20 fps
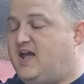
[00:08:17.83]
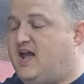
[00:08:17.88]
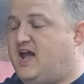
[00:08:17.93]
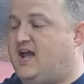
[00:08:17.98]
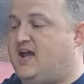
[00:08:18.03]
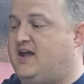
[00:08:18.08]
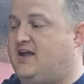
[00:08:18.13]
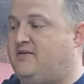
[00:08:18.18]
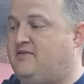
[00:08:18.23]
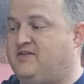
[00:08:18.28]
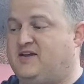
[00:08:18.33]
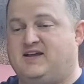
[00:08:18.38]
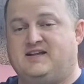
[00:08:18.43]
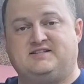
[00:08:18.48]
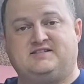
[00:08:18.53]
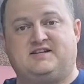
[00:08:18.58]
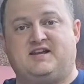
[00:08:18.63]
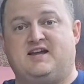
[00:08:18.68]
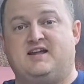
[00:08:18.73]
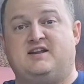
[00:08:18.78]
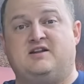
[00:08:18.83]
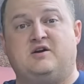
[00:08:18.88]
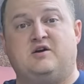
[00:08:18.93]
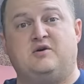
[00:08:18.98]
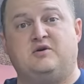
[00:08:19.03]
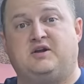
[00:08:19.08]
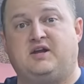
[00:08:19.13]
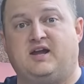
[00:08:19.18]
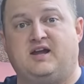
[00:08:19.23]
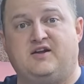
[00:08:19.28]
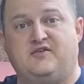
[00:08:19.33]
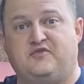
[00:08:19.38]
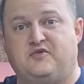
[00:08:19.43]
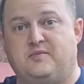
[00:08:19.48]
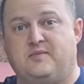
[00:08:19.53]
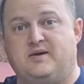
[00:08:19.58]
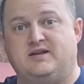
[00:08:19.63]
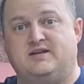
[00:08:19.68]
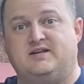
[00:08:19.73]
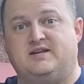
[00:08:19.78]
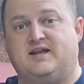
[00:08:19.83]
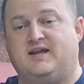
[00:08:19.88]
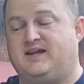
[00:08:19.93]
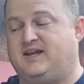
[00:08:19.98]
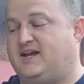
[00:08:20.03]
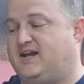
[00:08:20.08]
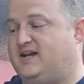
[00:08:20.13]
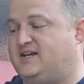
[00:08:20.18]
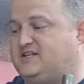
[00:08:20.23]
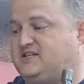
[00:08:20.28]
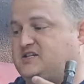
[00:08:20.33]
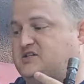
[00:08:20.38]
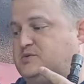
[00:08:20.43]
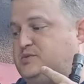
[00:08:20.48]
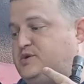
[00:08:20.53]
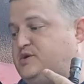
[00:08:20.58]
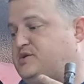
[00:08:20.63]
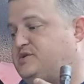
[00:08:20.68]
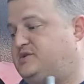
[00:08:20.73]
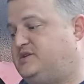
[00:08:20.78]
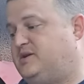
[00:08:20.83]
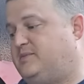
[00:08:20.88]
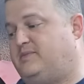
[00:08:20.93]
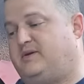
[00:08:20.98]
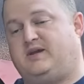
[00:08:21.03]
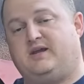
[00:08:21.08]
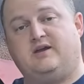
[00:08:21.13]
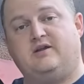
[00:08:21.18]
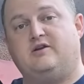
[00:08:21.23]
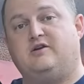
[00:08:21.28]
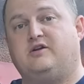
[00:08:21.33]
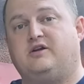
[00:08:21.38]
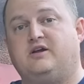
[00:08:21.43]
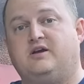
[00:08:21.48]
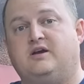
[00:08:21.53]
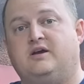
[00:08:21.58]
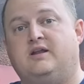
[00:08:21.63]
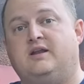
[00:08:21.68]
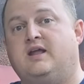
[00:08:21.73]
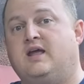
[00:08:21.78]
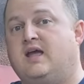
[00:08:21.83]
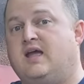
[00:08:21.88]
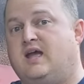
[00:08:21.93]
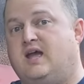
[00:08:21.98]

And that's kind of okay for me today, guys, because we're using a beginner gun,